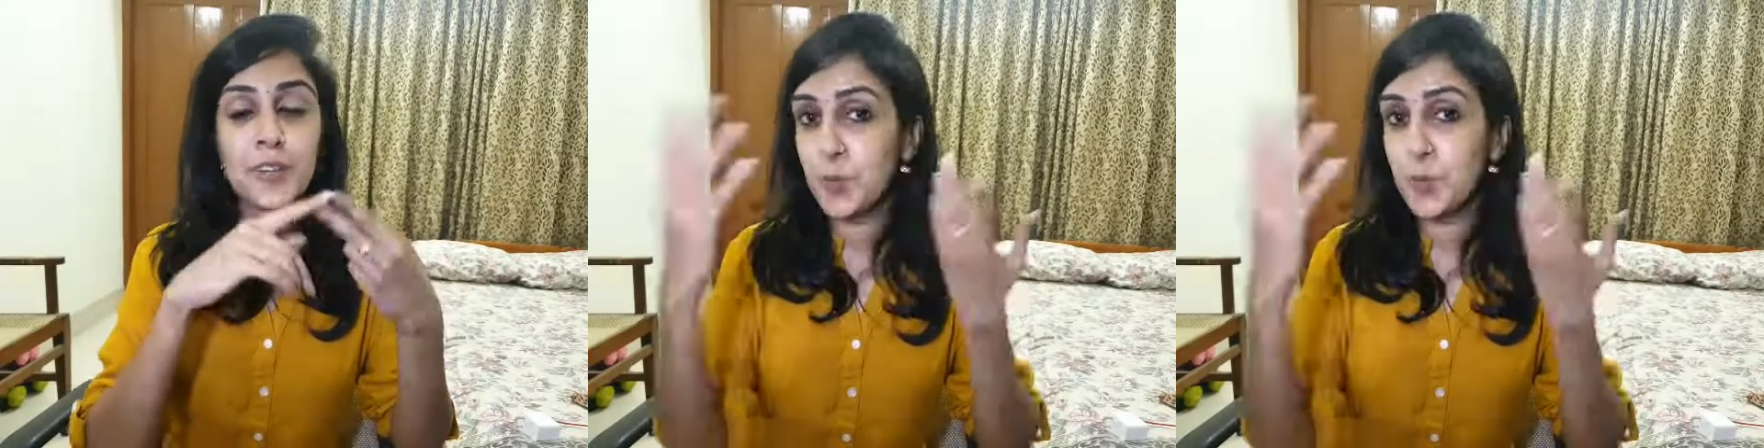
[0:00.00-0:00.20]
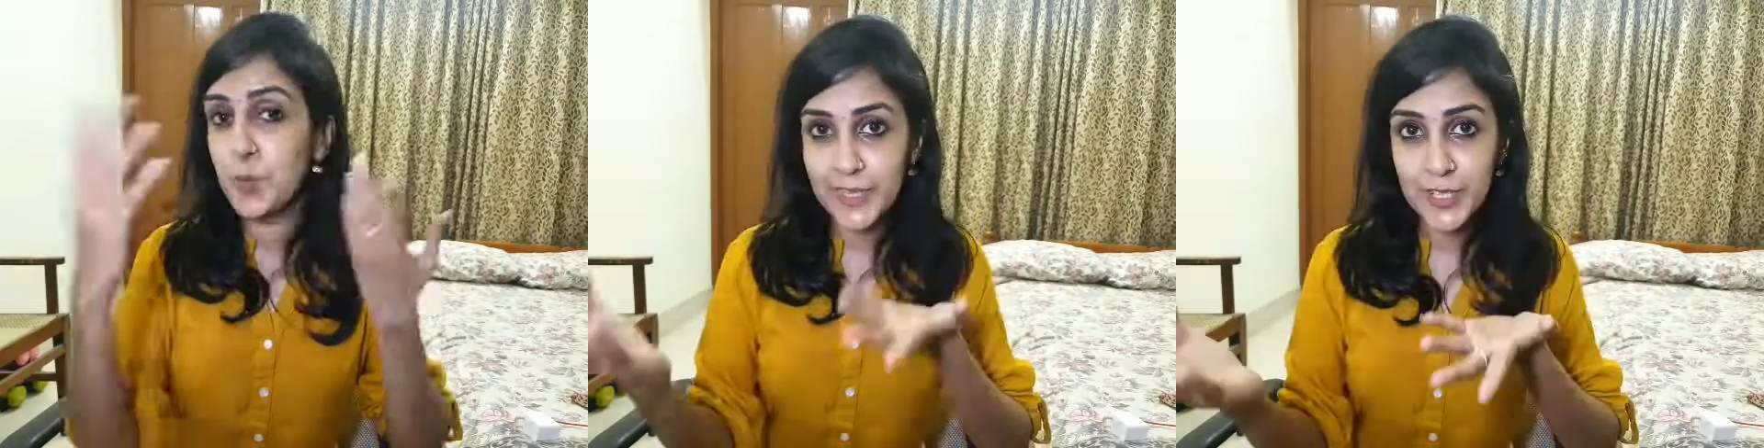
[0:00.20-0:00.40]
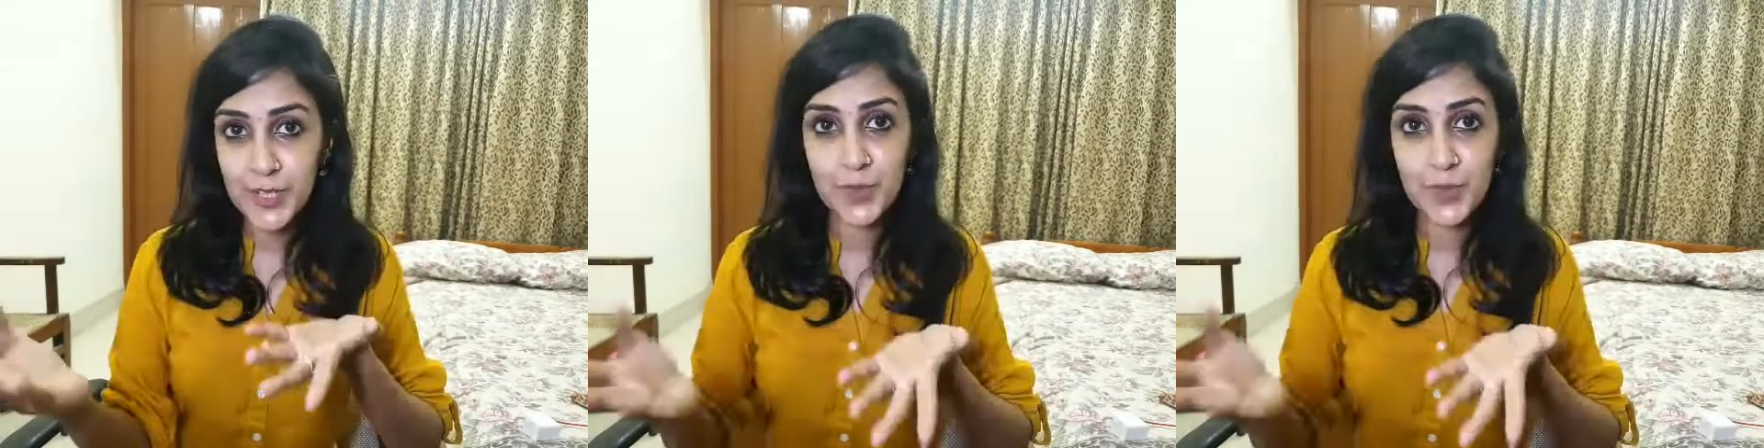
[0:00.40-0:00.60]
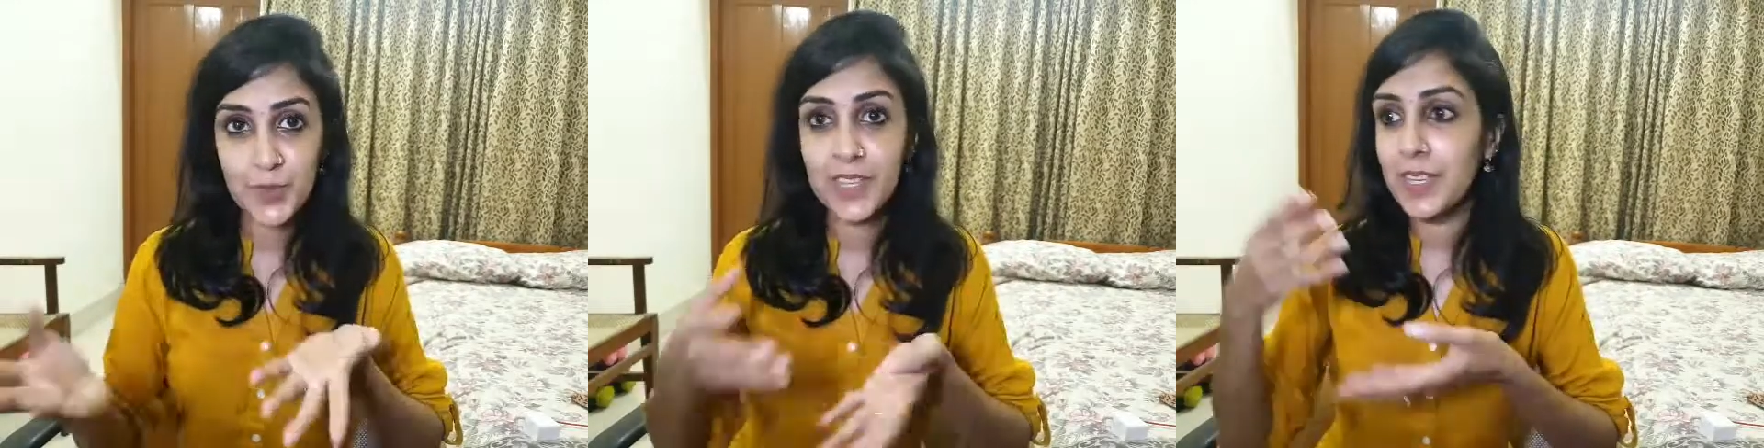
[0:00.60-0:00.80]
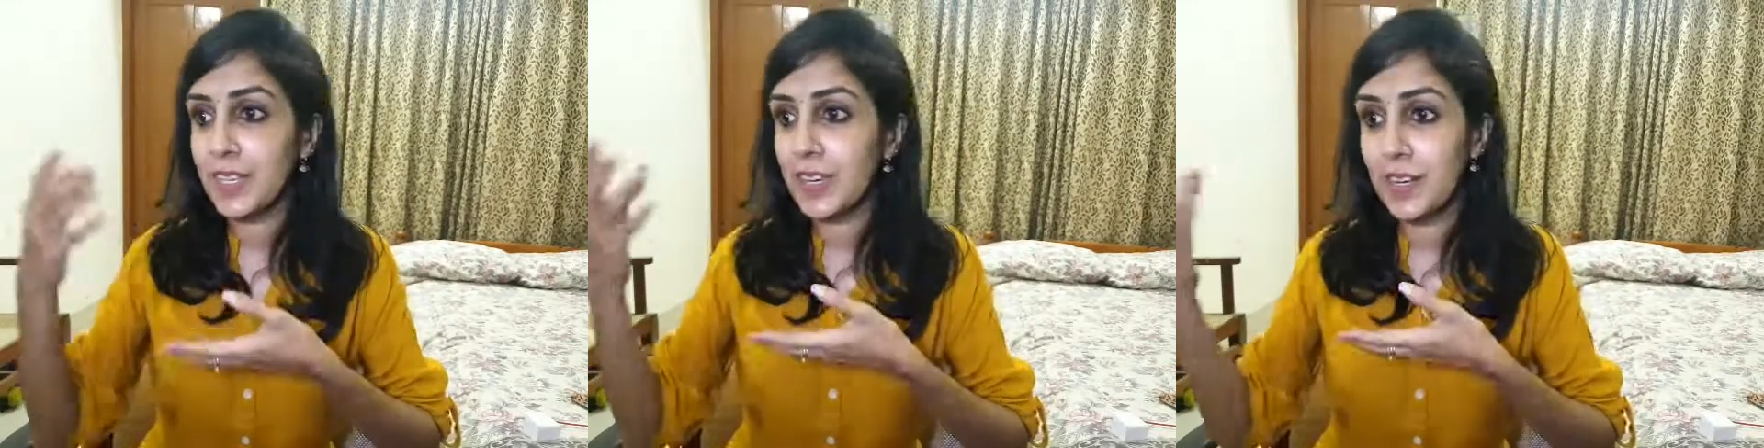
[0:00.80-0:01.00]
through which
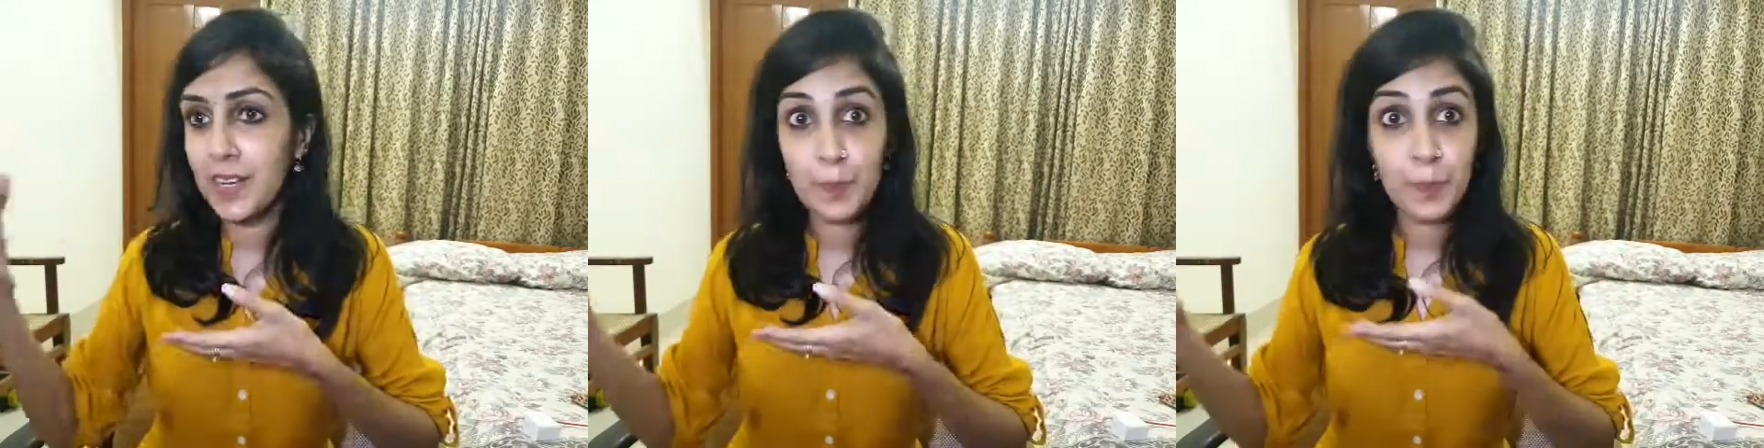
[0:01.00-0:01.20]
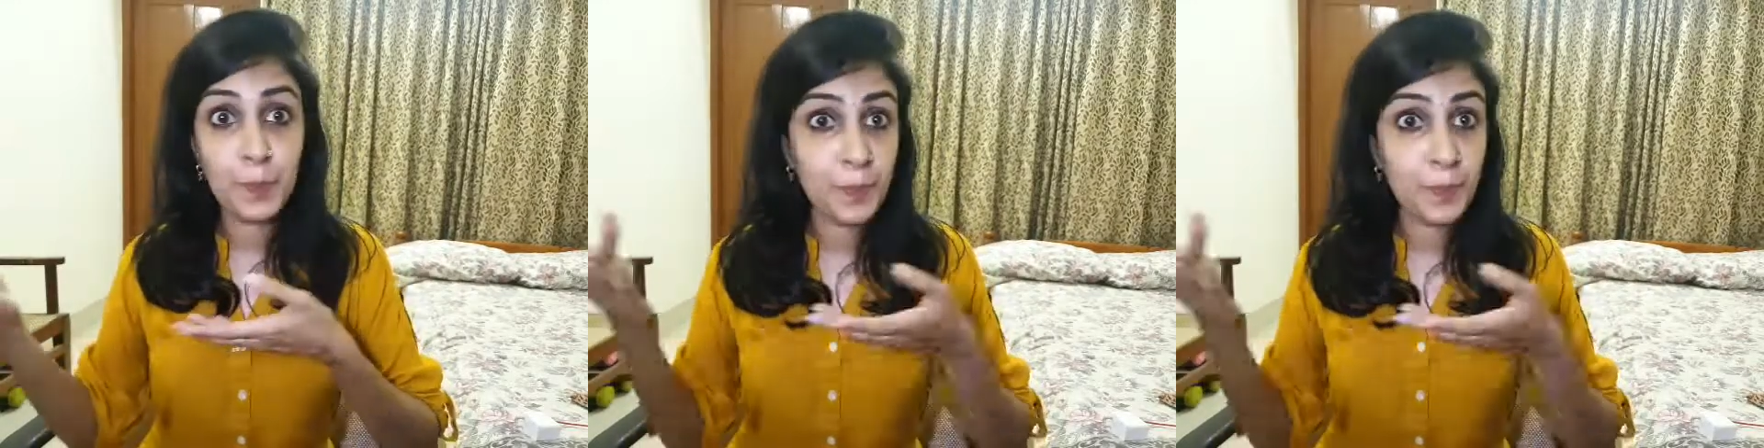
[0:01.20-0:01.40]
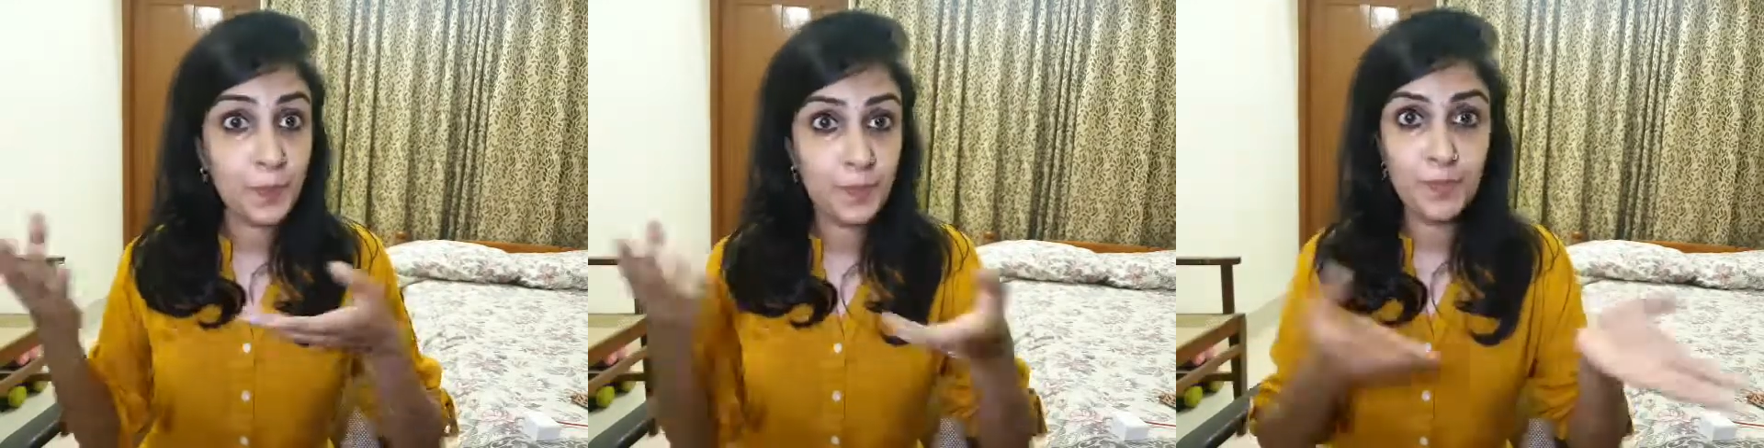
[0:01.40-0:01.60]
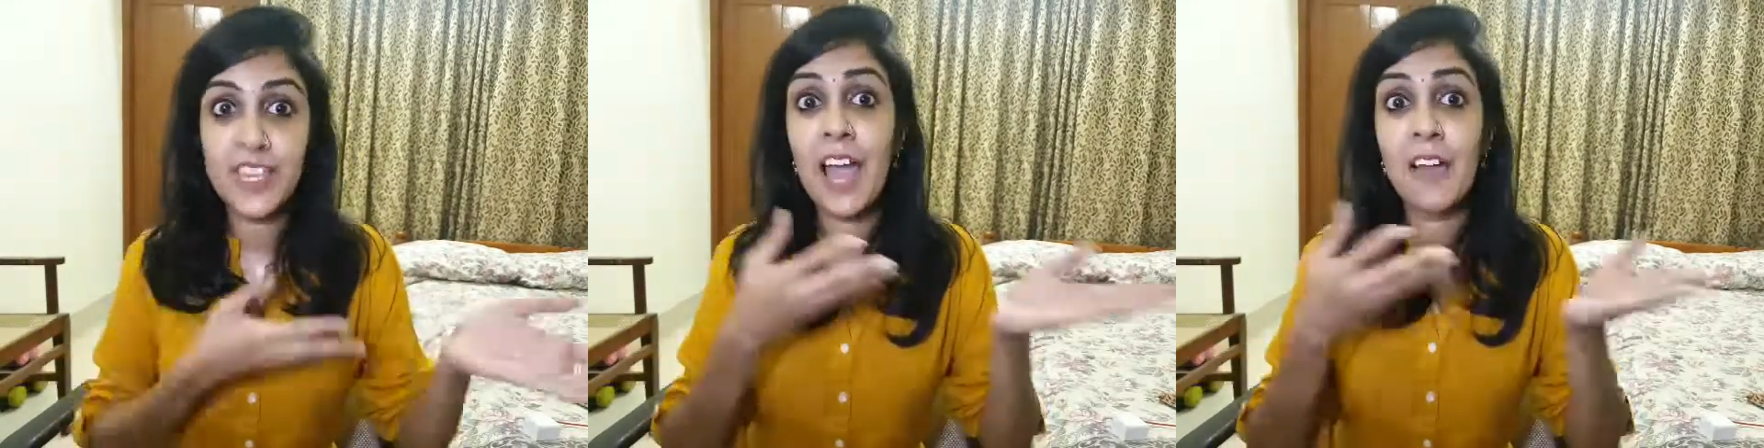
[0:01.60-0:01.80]
we